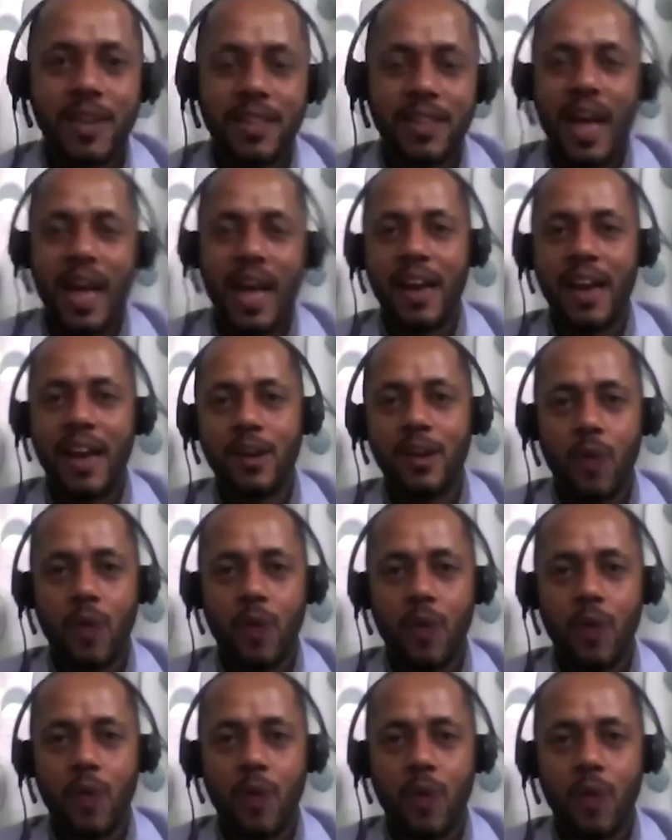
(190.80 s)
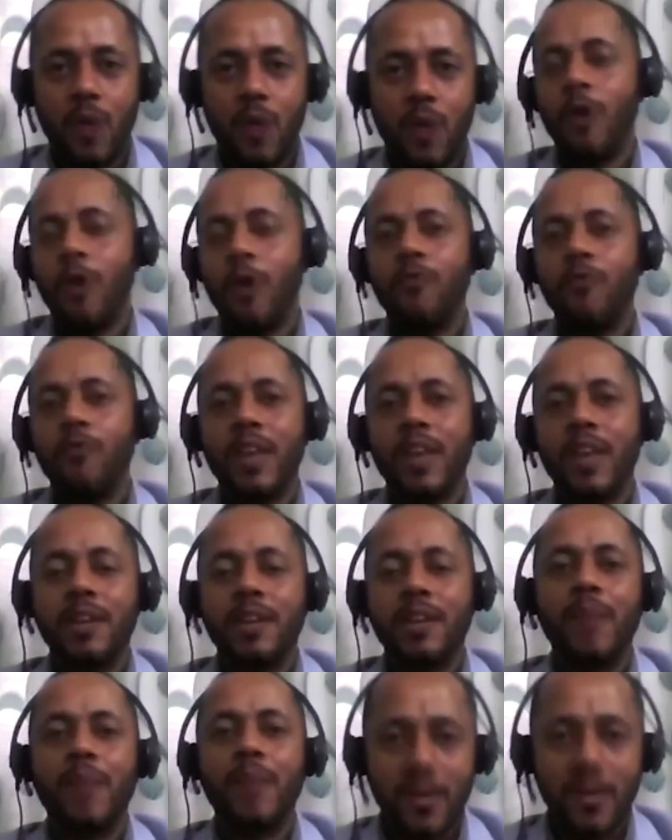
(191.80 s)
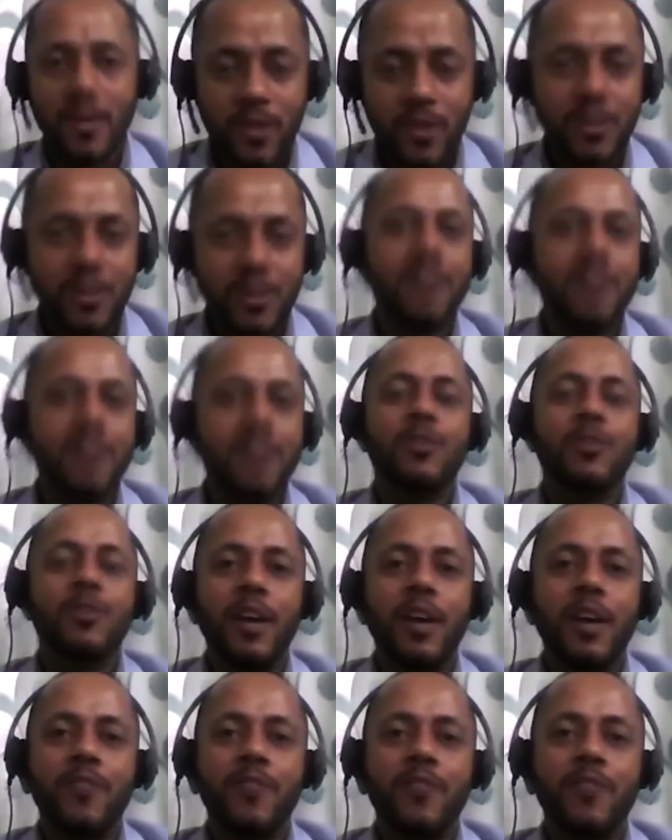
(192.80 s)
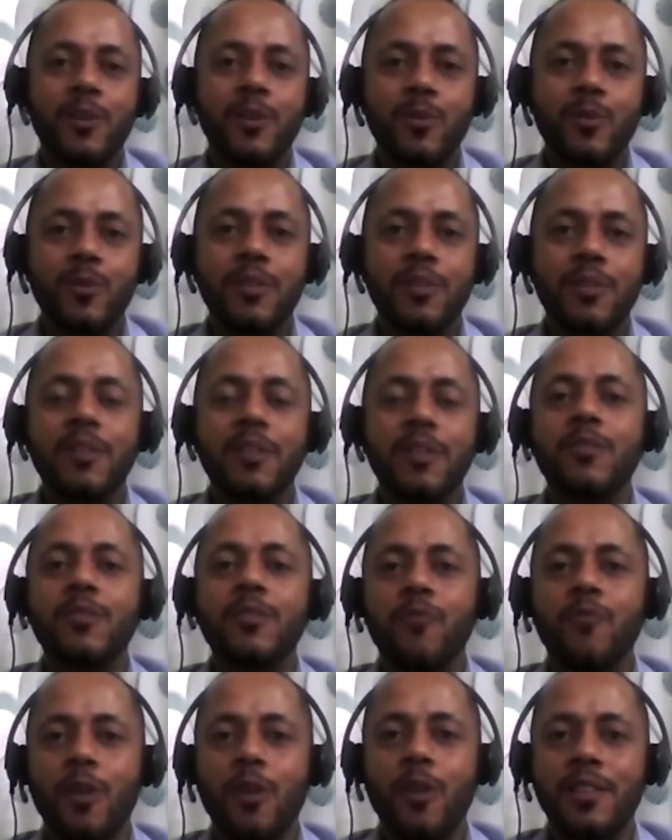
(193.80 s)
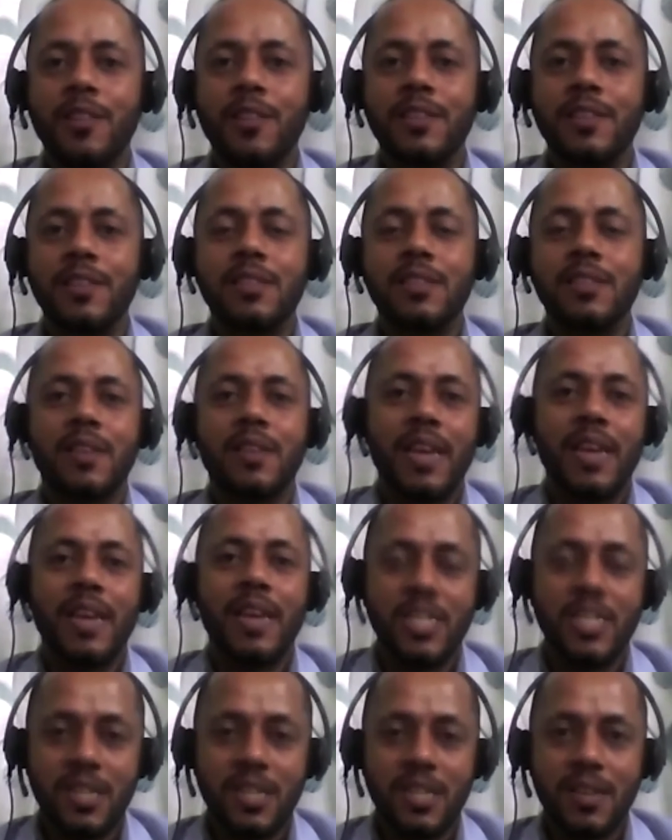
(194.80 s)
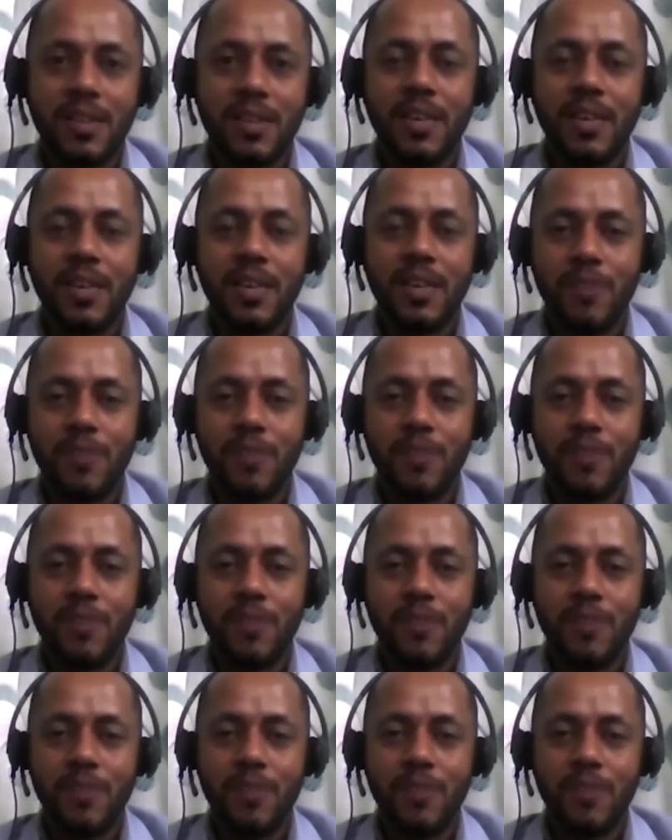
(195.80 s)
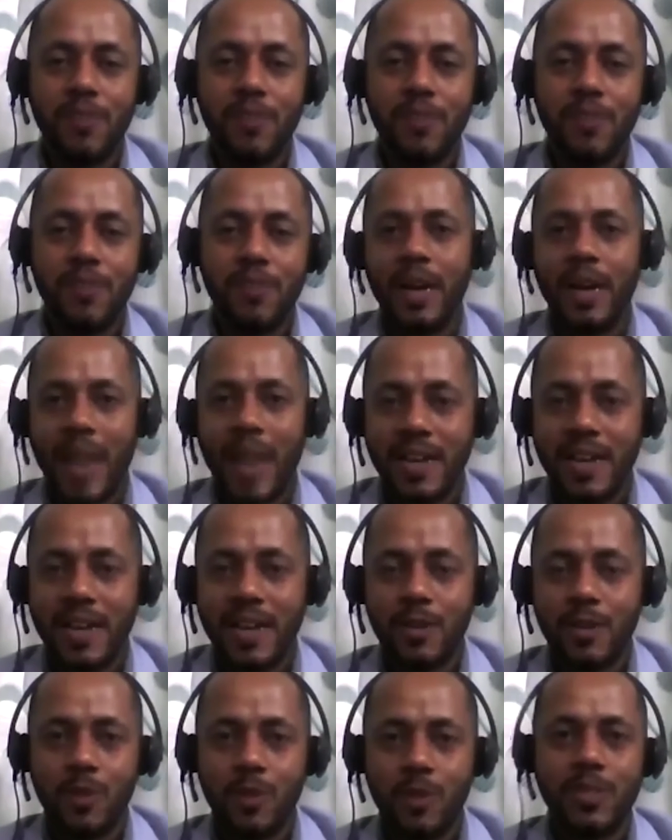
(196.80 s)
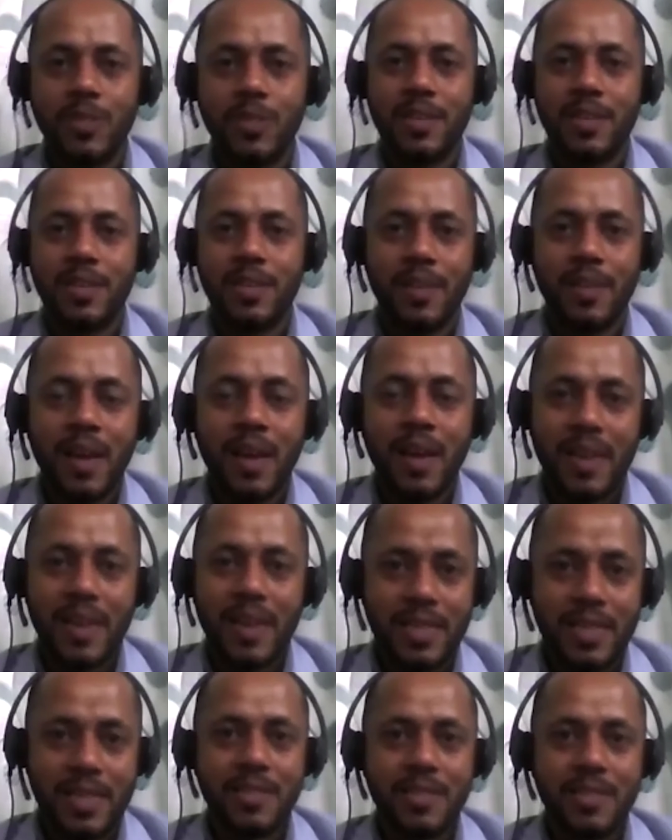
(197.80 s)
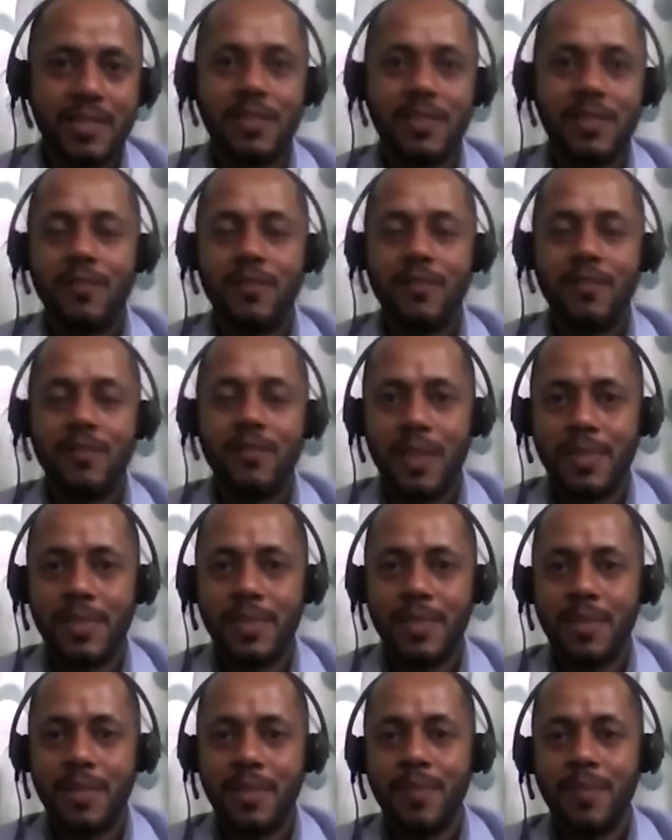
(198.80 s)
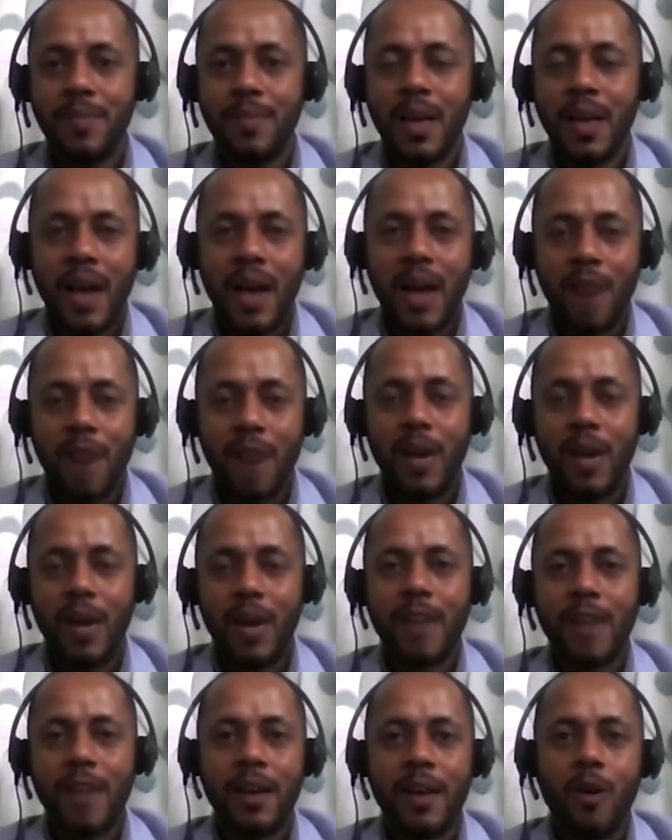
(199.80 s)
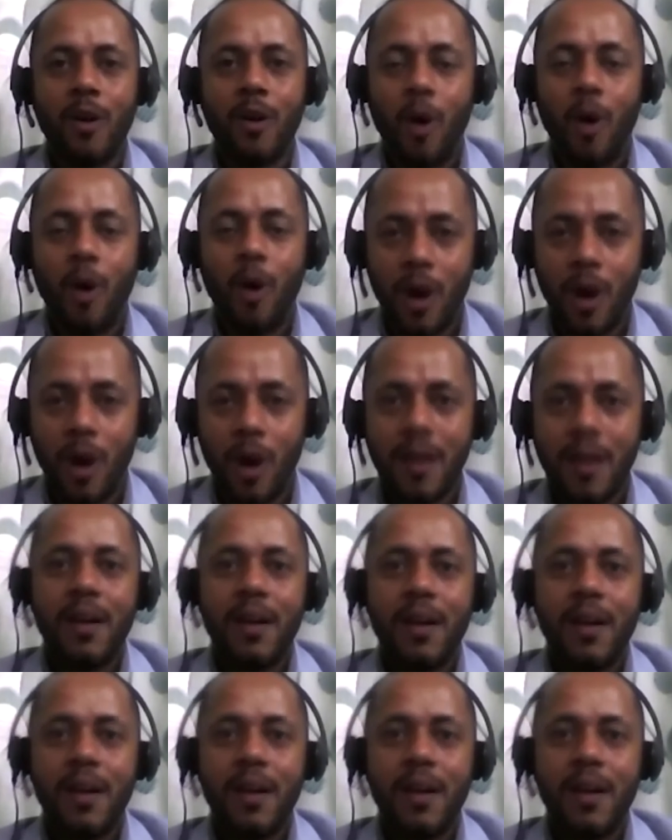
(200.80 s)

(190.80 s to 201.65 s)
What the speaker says: and a very warm welcome everyone today afternoon for this Agent e-webinar on Acadia University in association with MSM. I would like to thank all